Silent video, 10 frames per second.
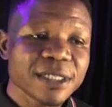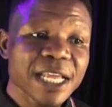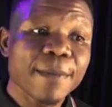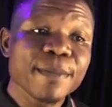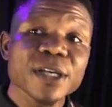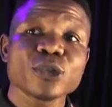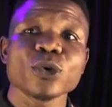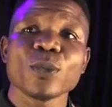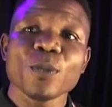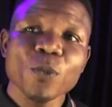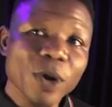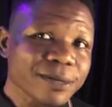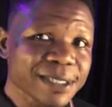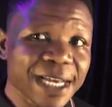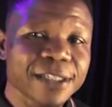that makes your
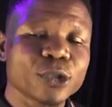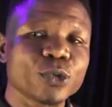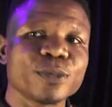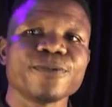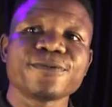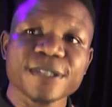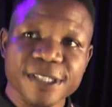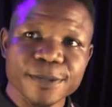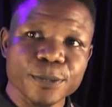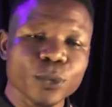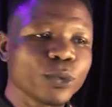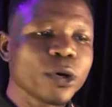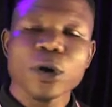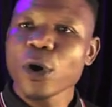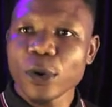website to be visible
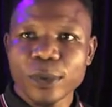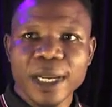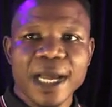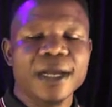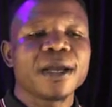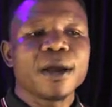online.